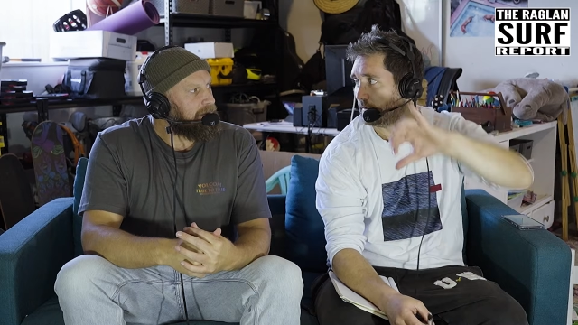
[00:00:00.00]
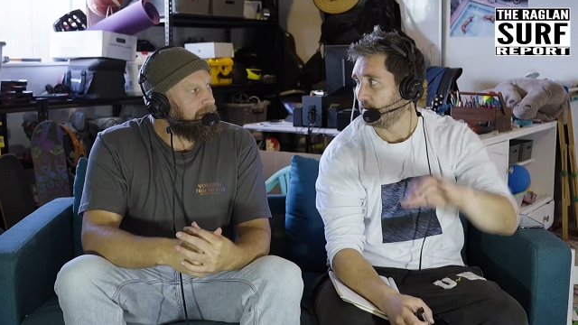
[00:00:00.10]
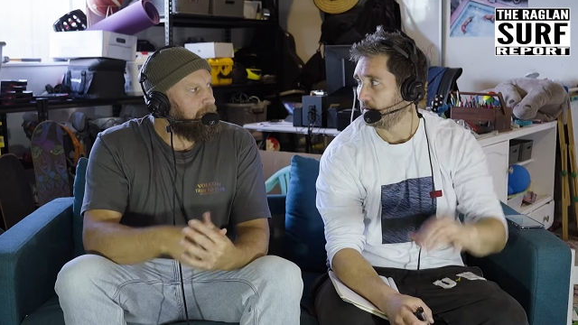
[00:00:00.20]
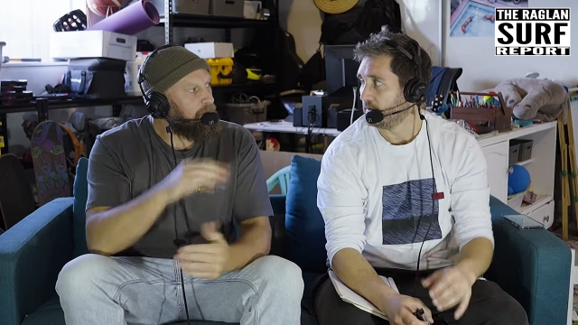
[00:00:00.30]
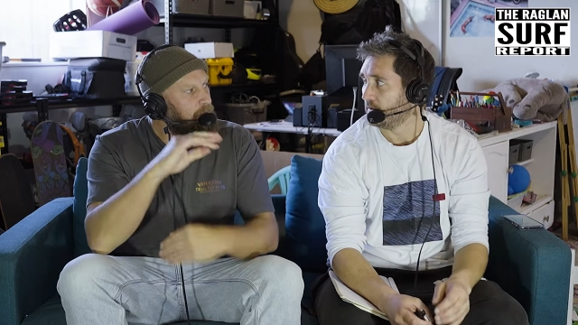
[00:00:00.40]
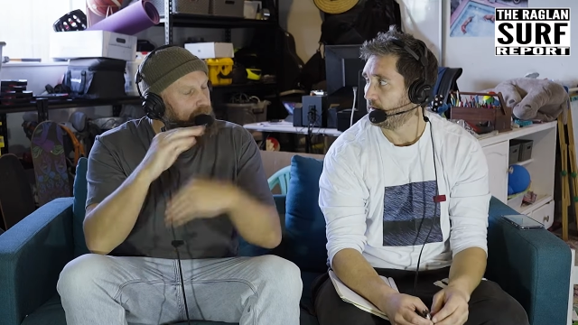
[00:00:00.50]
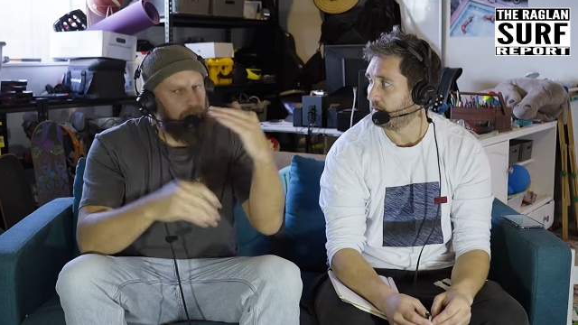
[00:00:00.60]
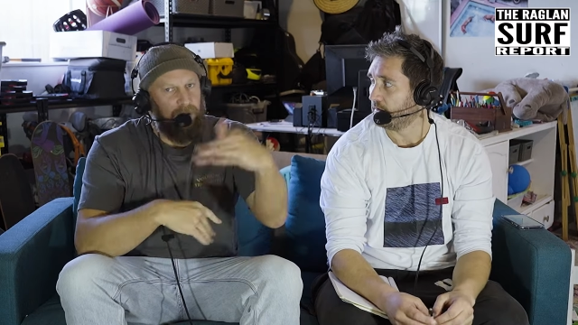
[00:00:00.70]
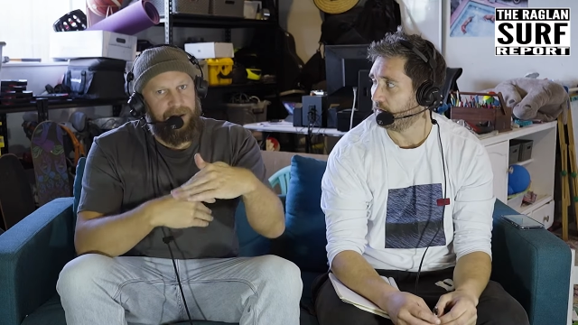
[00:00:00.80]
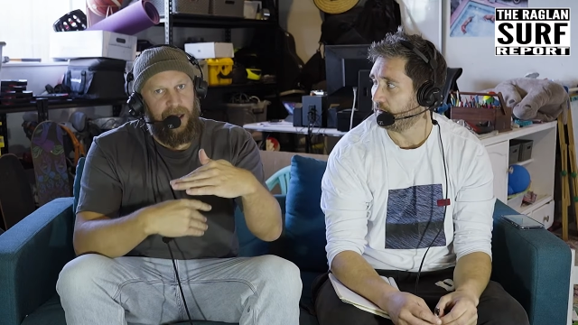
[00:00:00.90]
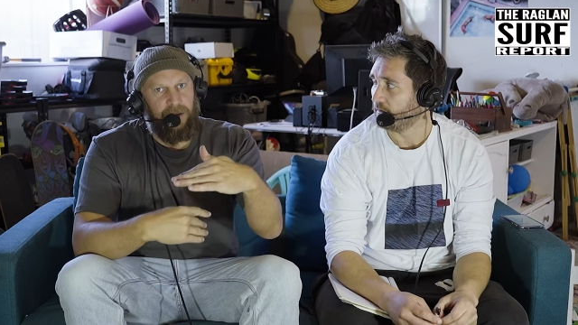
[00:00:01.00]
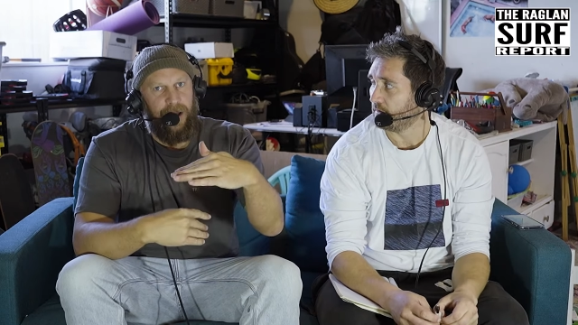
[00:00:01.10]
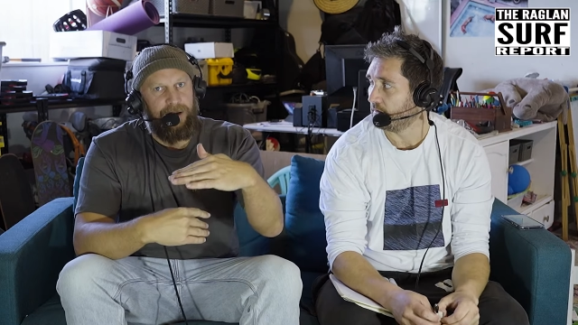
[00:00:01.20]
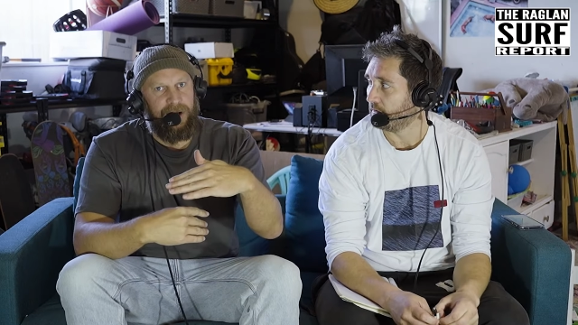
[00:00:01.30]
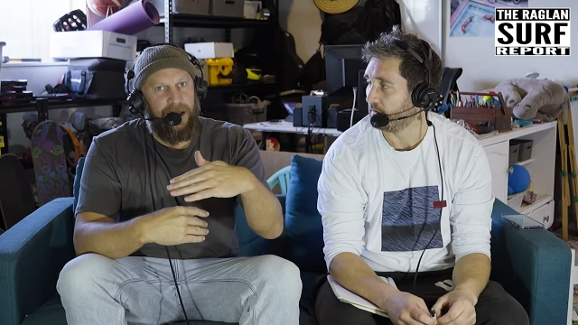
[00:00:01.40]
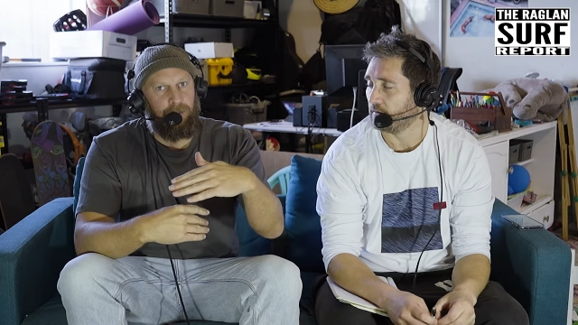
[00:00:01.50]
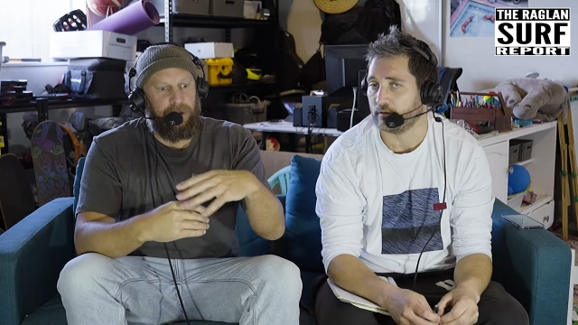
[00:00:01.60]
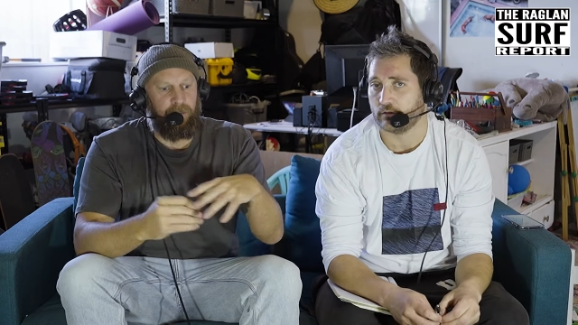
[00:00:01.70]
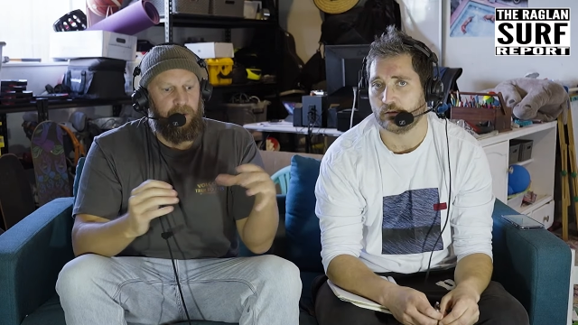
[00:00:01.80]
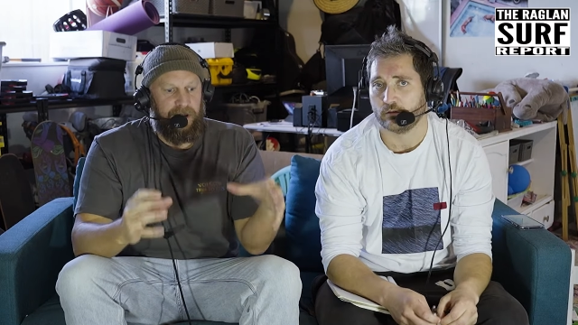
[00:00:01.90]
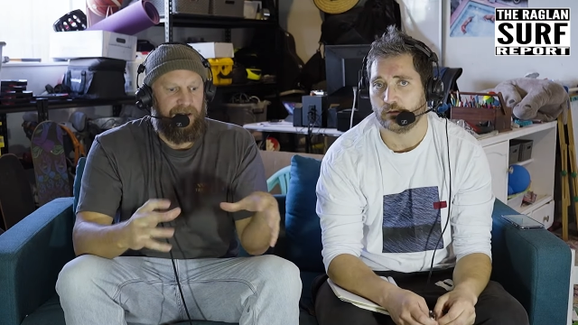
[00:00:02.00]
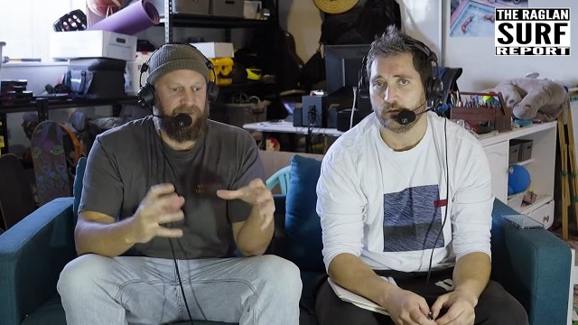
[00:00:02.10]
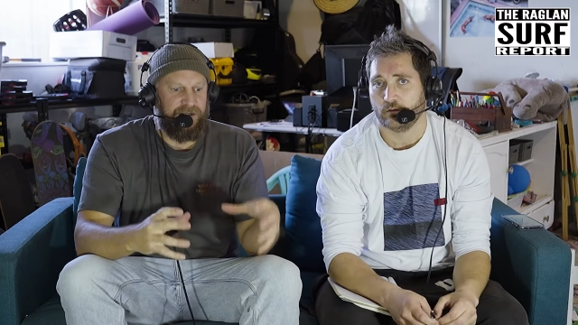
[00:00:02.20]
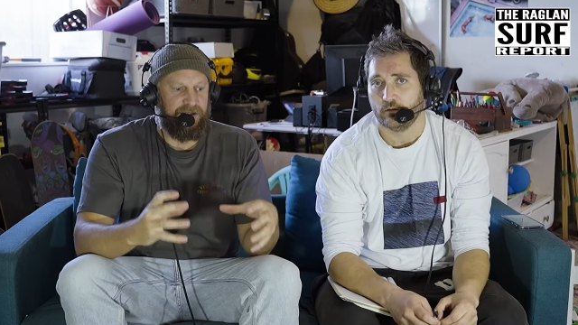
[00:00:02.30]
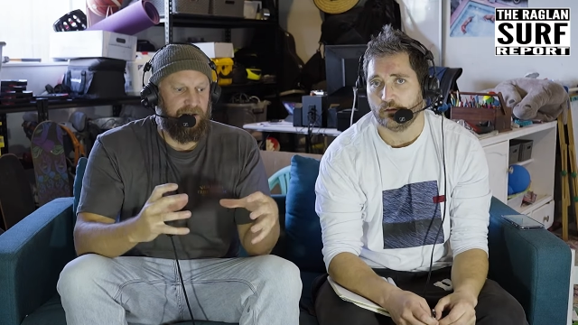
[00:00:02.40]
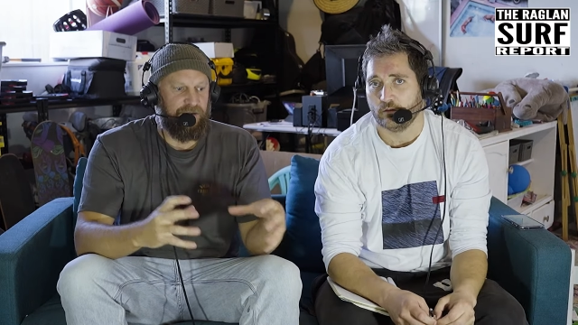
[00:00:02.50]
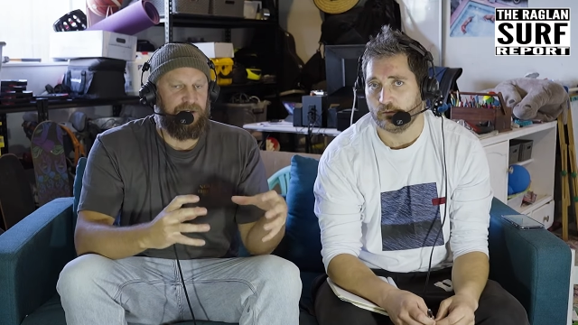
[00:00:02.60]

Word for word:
Speaker 1: Yeah, we're, we're, we're the other way around. We put emphasis on